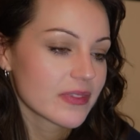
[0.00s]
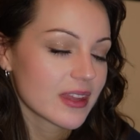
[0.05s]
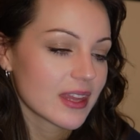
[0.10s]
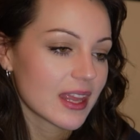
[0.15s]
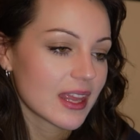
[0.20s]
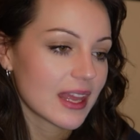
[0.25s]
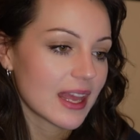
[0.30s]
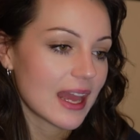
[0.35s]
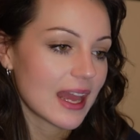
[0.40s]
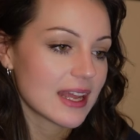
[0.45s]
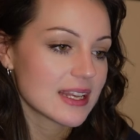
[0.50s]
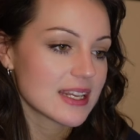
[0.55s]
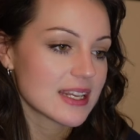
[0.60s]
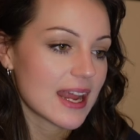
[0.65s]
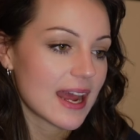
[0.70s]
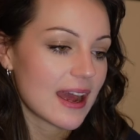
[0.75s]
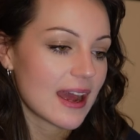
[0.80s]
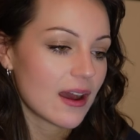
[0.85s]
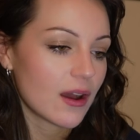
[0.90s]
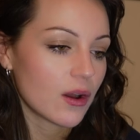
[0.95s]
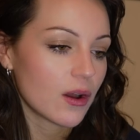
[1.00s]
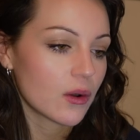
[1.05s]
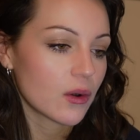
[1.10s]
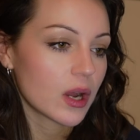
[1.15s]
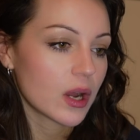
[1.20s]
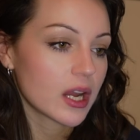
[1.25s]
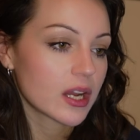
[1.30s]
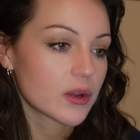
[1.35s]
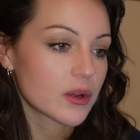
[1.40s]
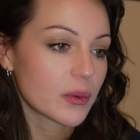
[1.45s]

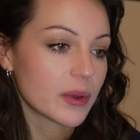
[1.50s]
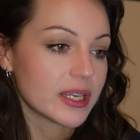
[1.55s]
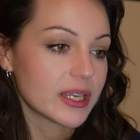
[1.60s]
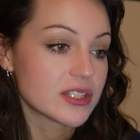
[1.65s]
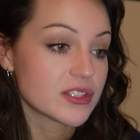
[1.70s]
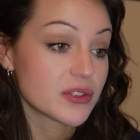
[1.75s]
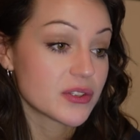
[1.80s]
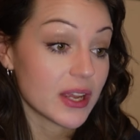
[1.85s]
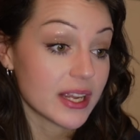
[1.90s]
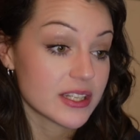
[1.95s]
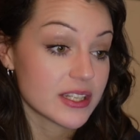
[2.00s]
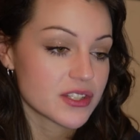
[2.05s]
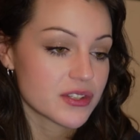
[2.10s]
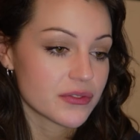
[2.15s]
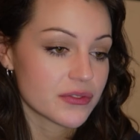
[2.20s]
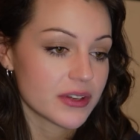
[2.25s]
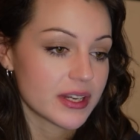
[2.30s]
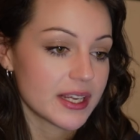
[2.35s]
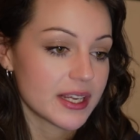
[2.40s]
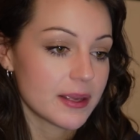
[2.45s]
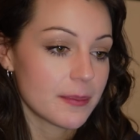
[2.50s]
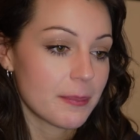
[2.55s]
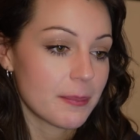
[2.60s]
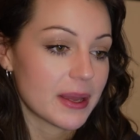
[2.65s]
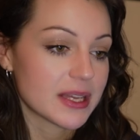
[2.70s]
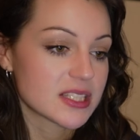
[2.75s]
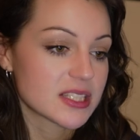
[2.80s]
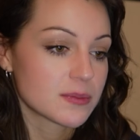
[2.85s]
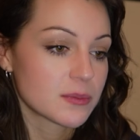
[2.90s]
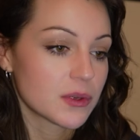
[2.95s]
now queen to h3,
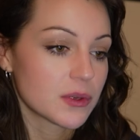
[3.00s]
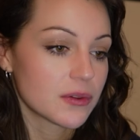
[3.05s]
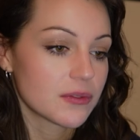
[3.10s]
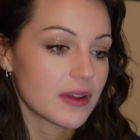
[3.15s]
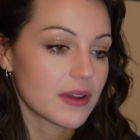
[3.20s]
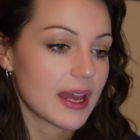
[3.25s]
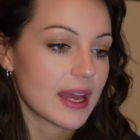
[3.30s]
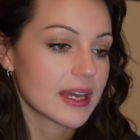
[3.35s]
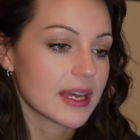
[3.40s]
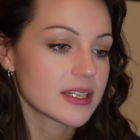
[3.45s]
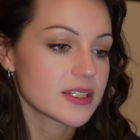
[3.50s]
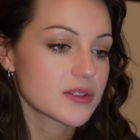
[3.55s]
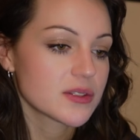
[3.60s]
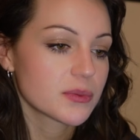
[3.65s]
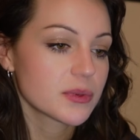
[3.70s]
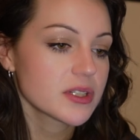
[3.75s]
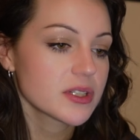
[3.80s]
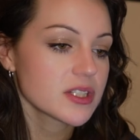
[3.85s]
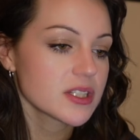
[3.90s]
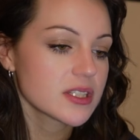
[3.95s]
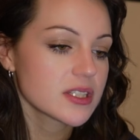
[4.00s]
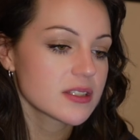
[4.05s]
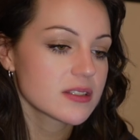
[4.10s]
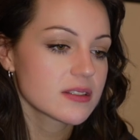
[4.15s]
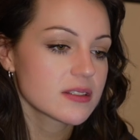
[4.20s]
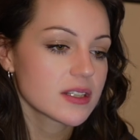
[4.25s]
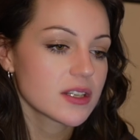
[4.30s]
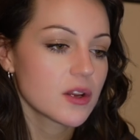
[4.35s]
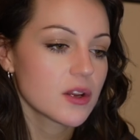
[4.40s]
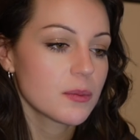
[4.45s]
best move, and we're just,
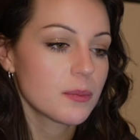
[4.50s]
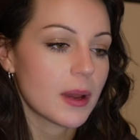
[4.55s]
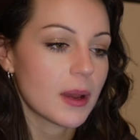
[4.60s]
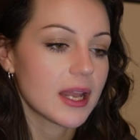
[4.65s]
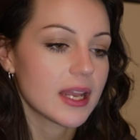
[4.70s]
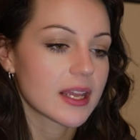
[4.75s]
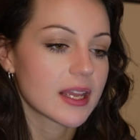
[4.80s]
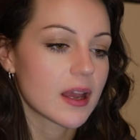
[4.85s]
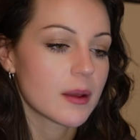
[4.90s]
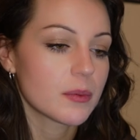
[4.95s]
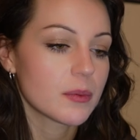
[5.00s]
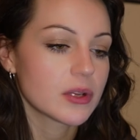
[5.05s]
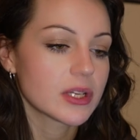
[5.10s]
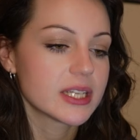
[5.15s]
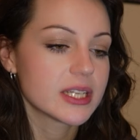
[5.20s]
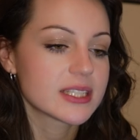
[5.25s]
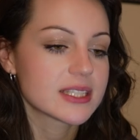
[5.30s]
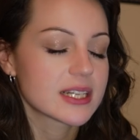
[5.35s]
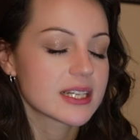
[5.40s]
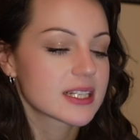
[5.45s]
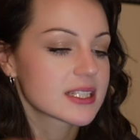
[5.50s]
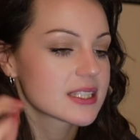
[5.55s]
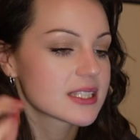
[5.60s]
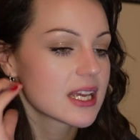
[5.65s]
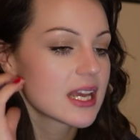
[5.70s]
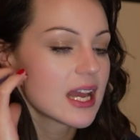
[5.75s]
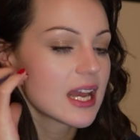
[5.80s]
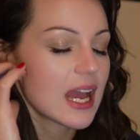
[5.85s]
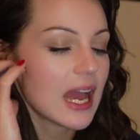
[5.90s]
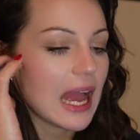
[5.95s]
piling up on e6.
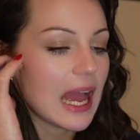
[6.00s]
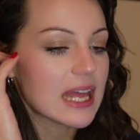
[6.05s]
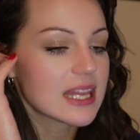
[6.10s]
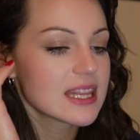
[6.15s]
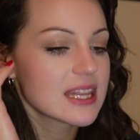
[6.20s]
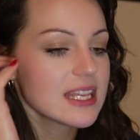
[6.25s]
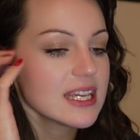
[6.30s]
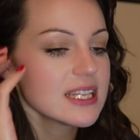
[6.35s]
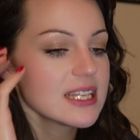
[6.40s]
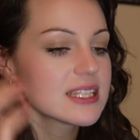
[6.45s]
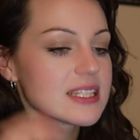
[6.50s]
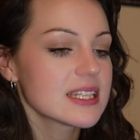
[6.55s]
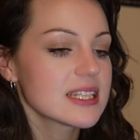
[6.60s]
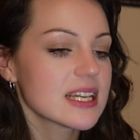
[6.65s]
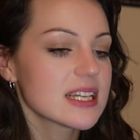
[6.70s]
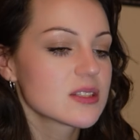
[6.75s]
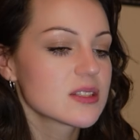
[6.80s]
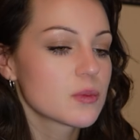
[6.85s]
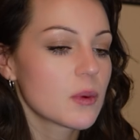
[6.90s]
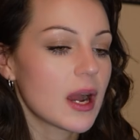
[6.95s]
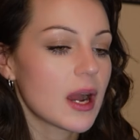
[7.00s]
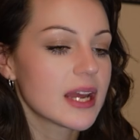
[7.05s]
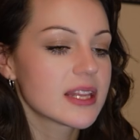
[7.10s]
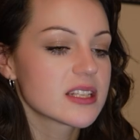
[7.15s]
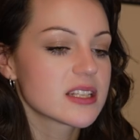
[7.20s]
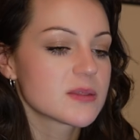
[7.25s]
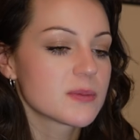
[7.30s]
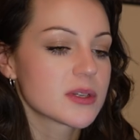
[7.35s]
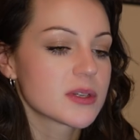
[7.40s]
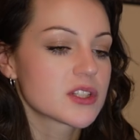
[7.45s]
And this is why
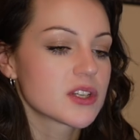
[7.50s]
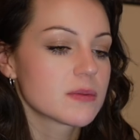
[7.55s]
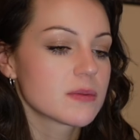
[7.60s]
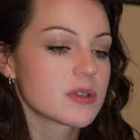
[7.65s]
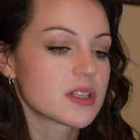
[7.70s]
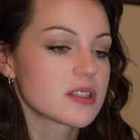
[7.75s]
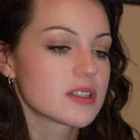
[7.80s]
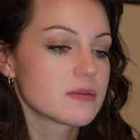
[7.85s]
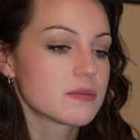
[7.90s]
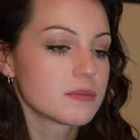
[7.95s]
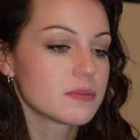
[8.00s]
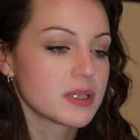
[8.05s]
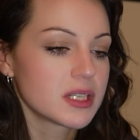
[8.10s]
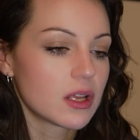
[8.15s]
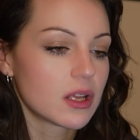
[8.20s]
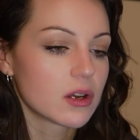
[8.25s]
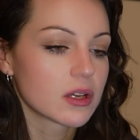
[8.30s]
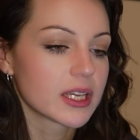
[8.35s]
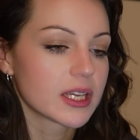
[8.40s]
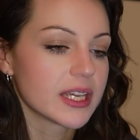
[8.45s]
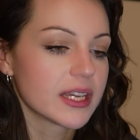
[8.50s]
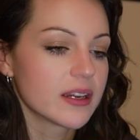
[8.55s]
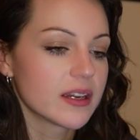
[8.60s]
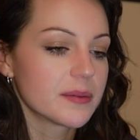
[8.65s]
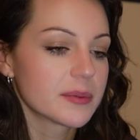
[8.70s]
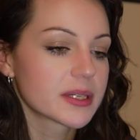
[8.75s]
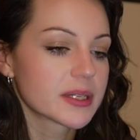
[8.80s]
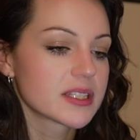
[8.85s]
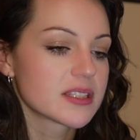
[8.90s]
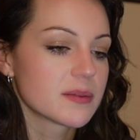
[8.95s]
this bishop doesn't belong here,
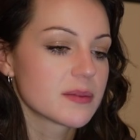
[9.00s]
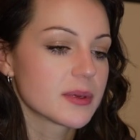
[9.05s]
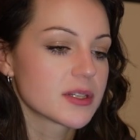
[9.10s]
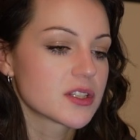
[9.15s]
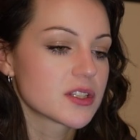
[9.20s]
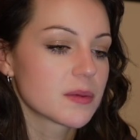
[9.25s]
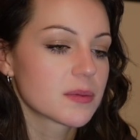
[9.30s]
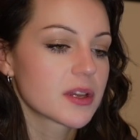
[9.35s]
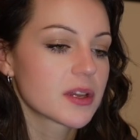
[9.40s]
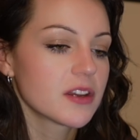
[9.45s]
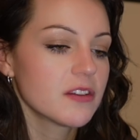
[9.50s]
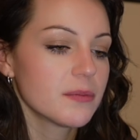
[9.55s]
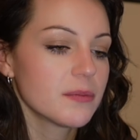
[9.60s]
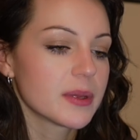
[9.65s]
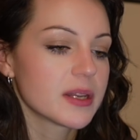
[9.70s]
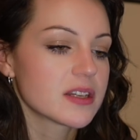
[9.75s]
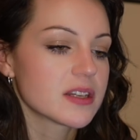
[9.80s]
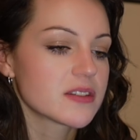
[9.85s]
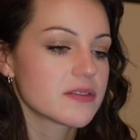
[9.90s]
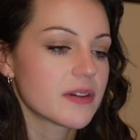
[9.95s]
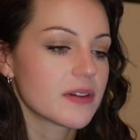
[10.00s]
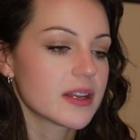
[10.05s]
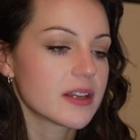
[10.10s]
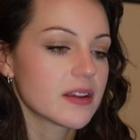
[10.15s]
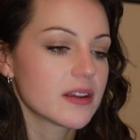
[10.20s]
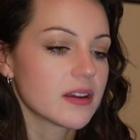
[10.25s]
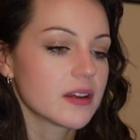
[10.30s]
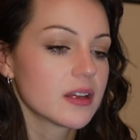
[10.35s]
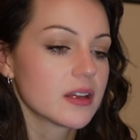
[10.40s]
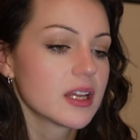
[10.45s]
because the bishop could have been a
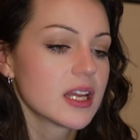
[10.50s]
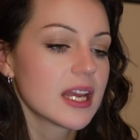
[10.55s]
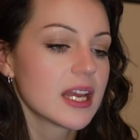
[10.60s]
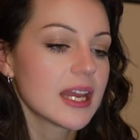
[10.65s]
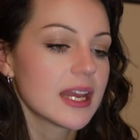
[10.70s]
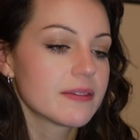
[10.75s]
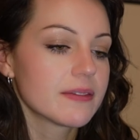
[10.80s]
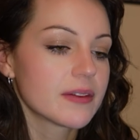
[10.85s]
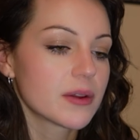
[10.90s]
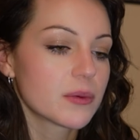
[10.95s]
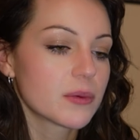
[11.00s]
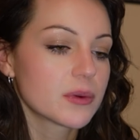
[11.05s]
defender if it was